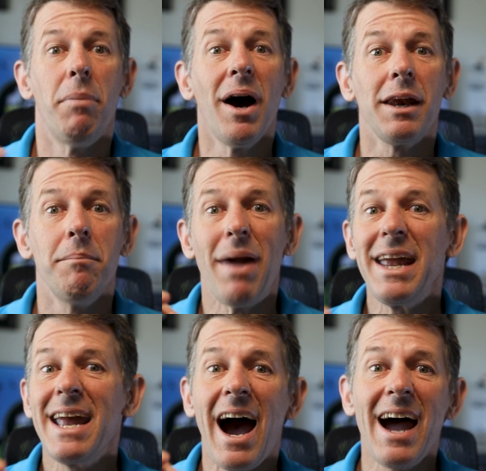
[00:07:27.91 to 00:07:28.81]
But
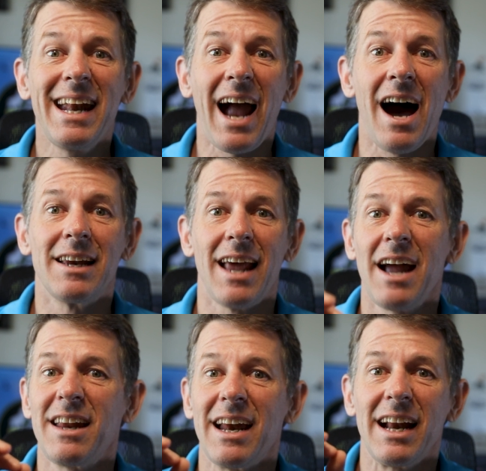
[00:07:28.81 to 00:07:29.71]
making eye
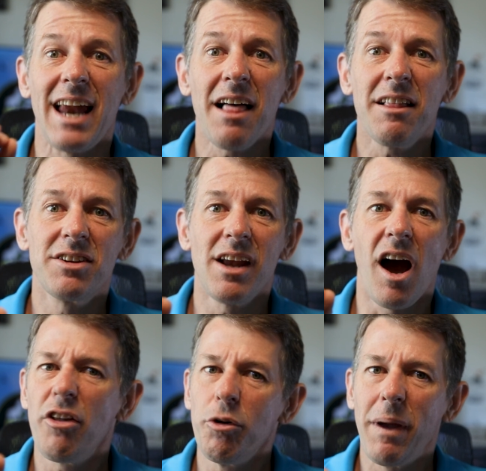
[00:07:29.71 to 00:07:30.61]
contact and acknowledging
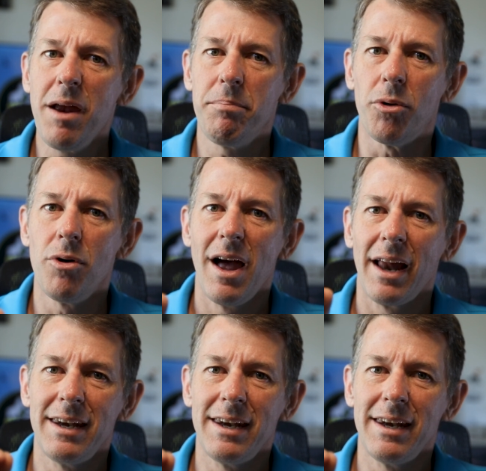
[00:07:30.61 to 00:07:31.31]
other people